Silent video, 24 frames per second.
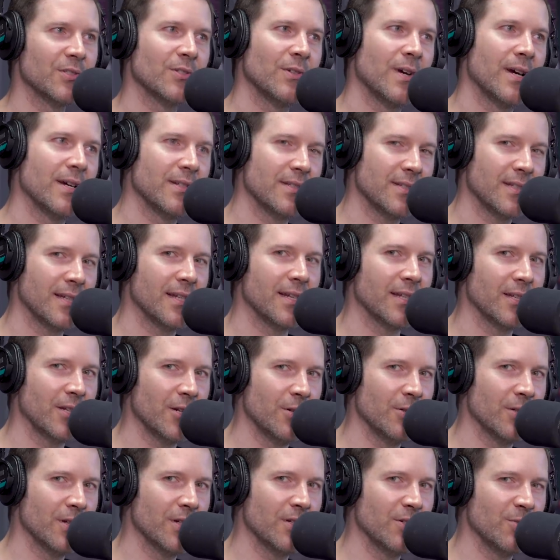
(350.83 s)
So I asked, like,
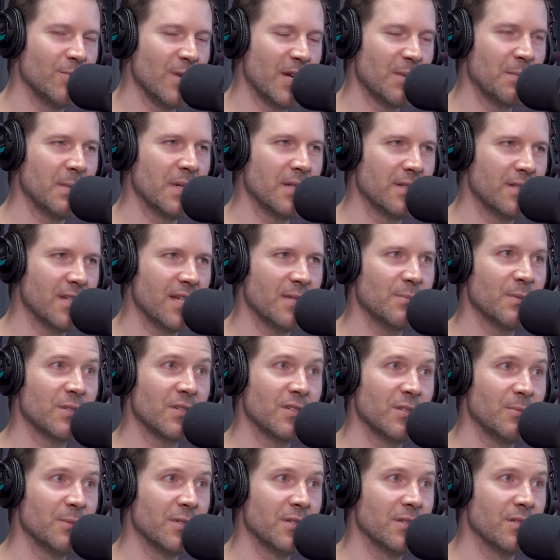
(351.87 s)
"Yo, could you make me a tape of
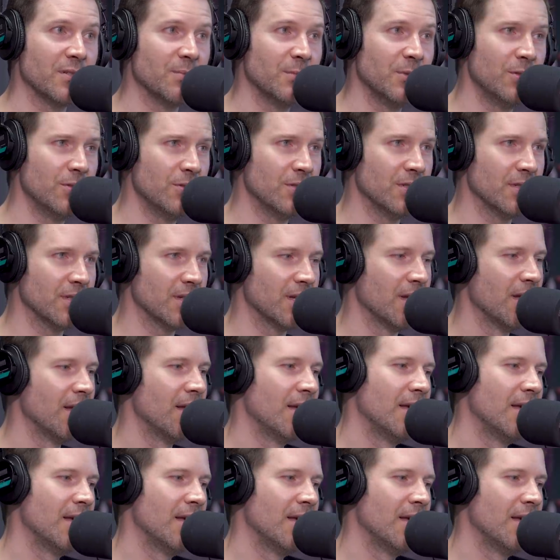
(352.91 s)
some of this music?"